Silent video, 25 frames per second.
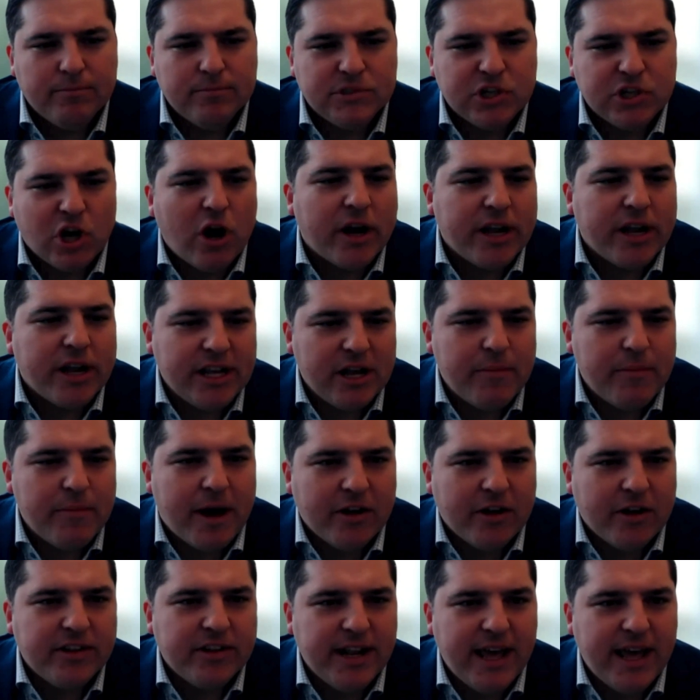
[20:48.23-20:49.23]
talking
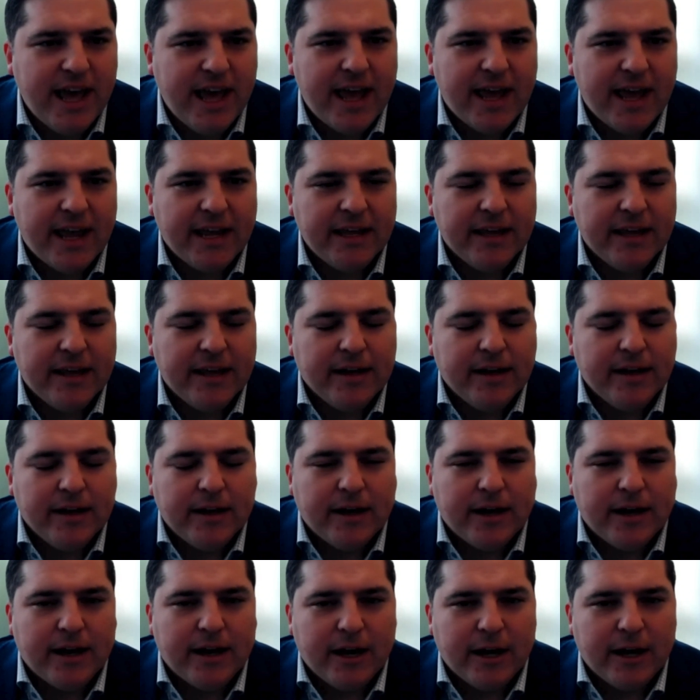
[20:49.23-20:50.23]
about today.
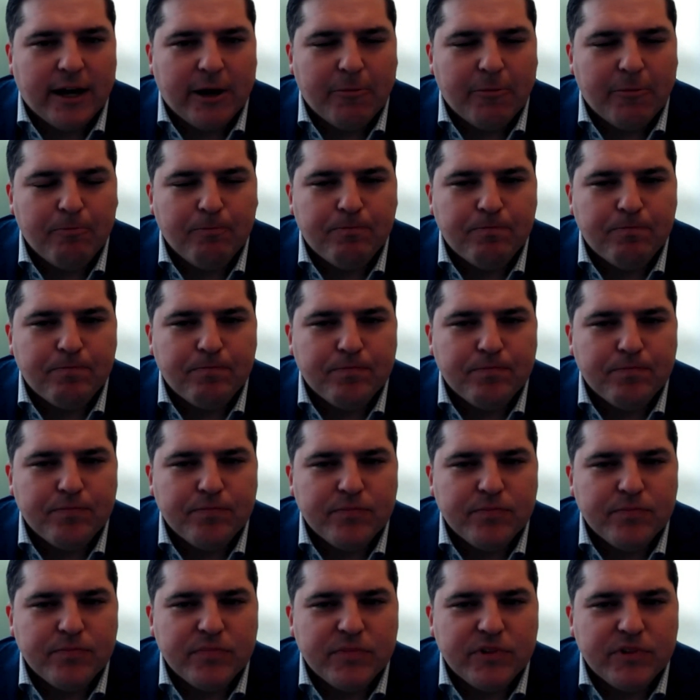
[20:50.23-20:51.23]

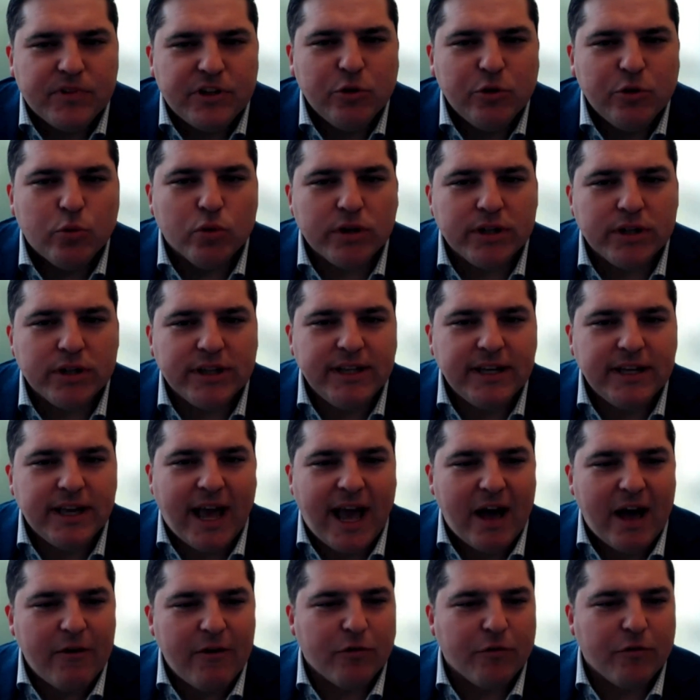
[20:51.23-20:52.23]
You really
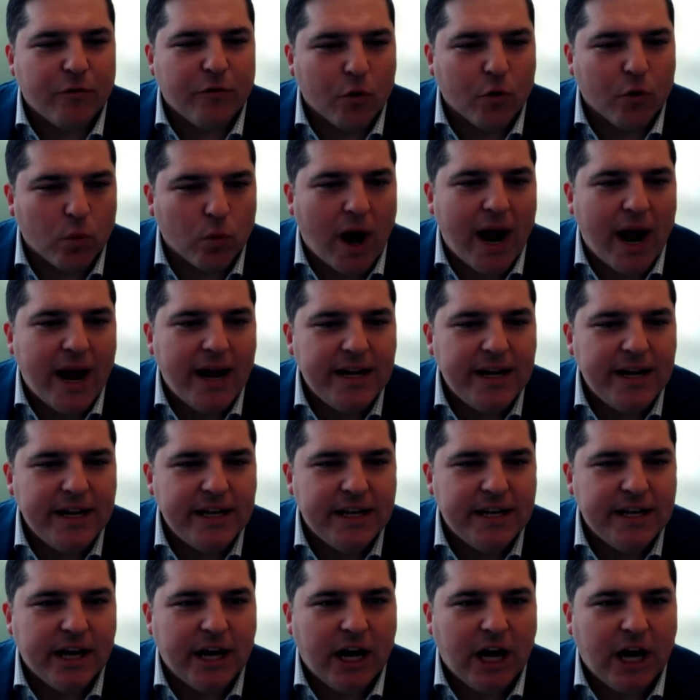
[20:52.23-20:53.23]
have a
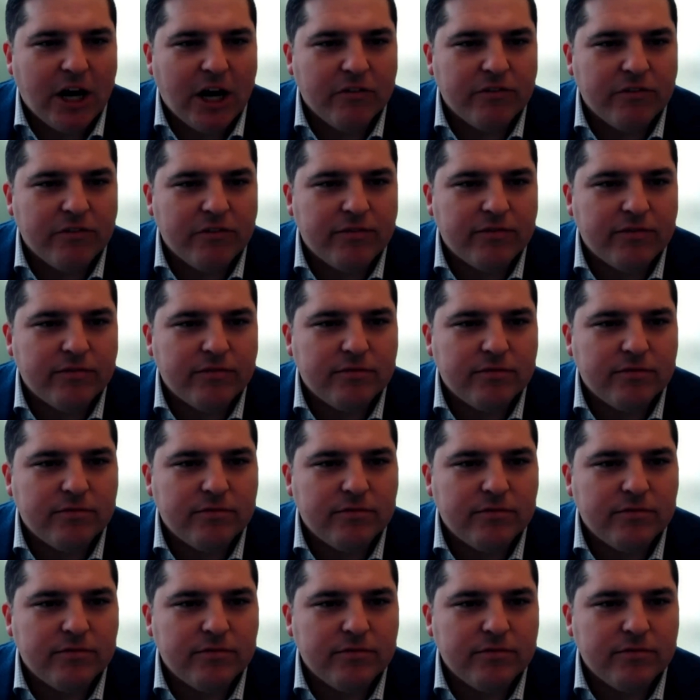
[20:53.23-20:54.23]
variety of
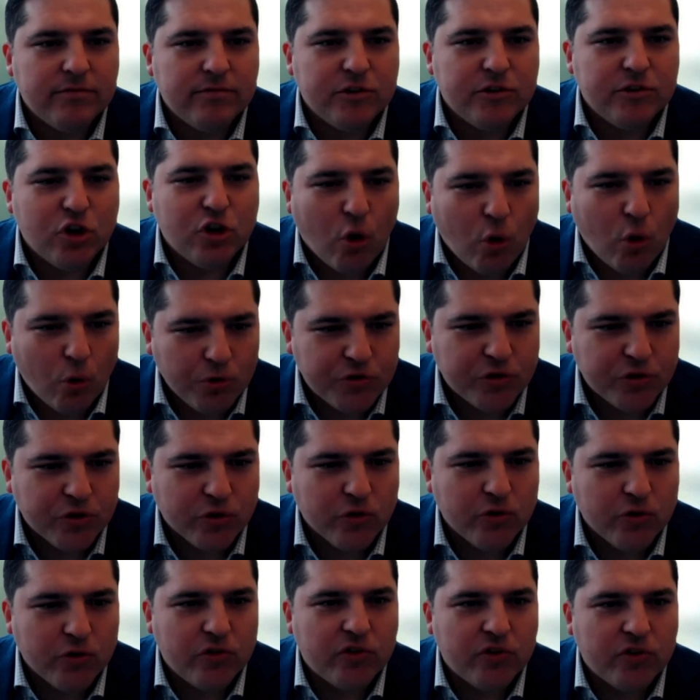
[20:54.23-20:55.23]

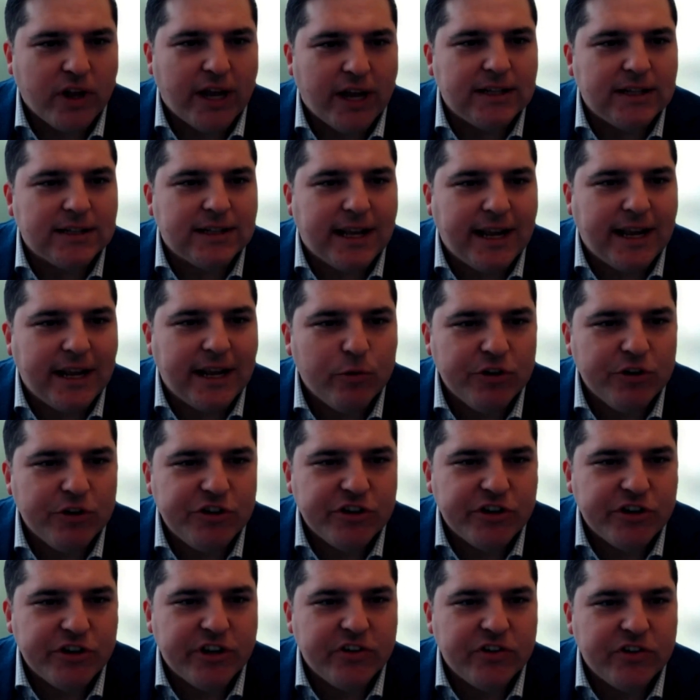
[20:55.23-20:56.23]
cultures and
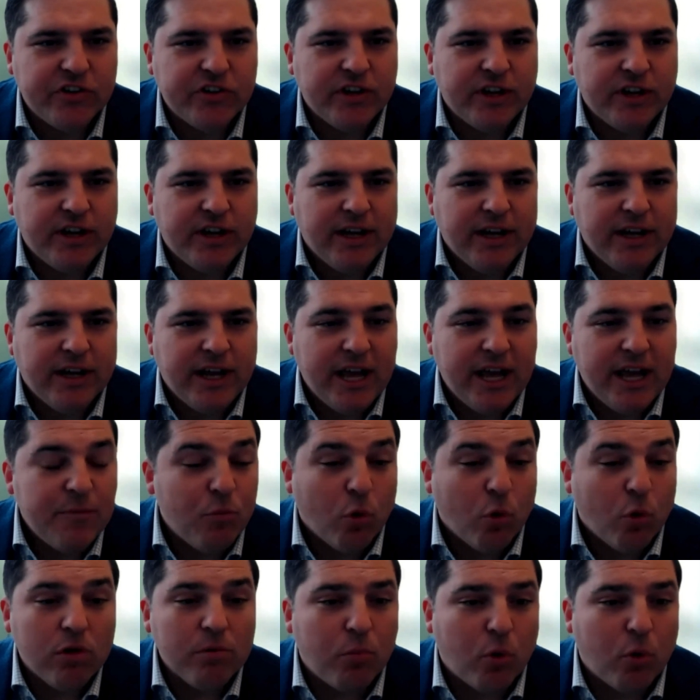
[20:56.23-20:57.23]
languages. And
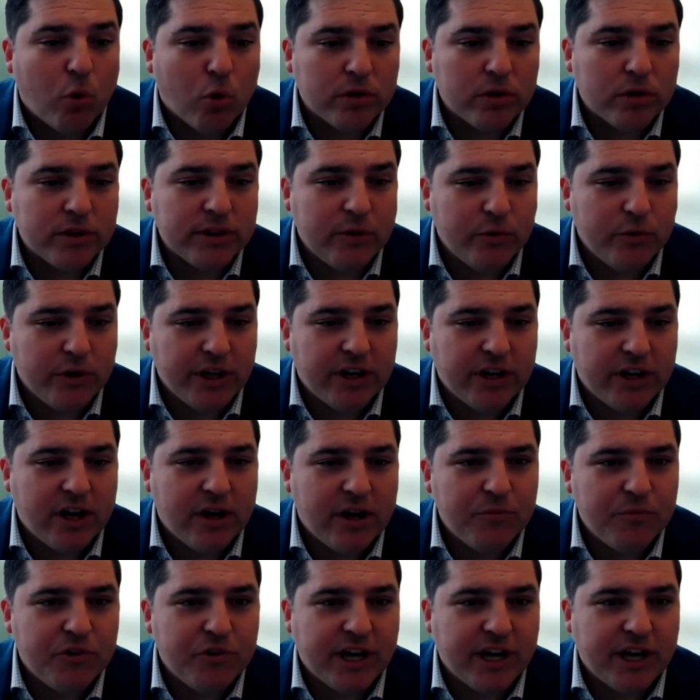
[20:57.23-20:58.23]
more importantly, when it
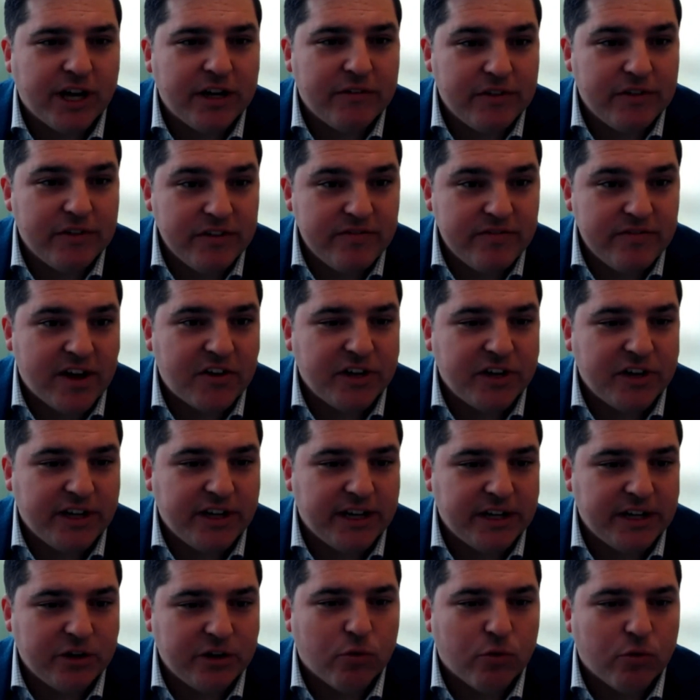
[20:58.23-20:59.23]
comes to kind of investing
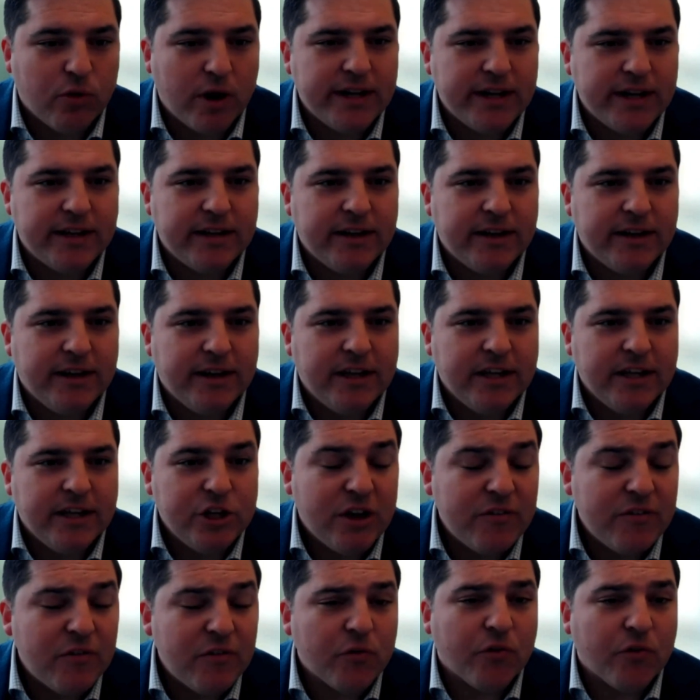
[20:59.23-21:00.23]
in credit,
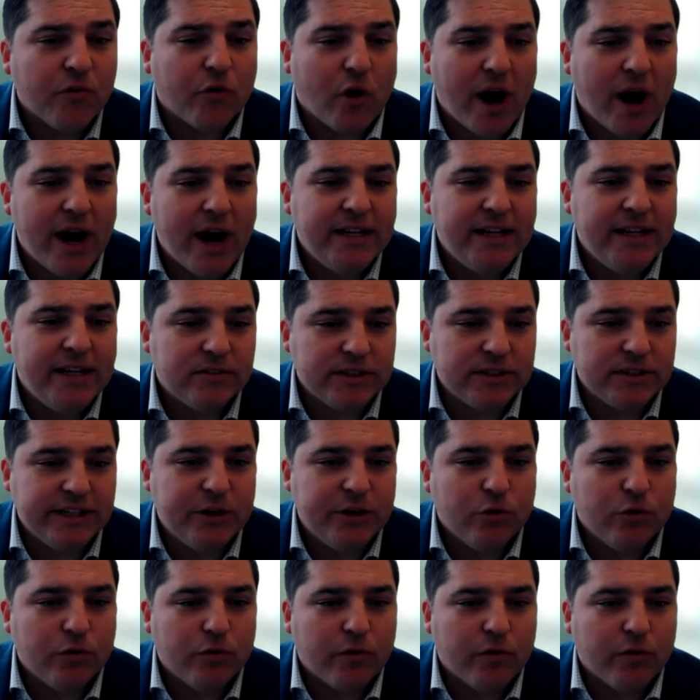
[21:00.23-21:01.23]
you have a variety of
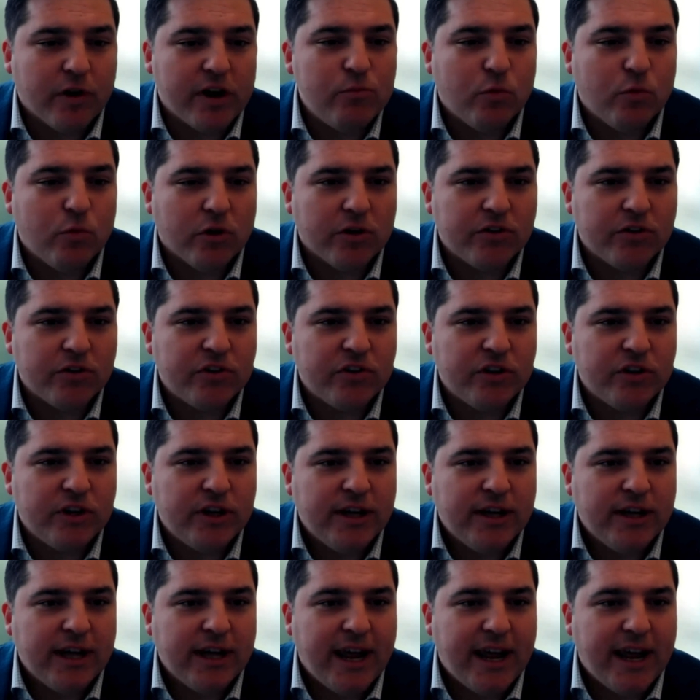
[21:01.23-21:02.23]
legal frameworks.
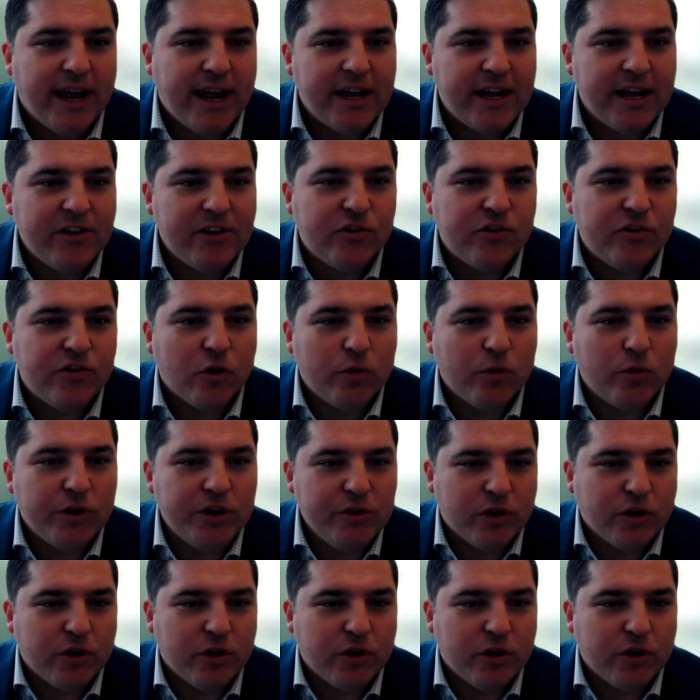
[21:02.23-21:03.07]
And so when you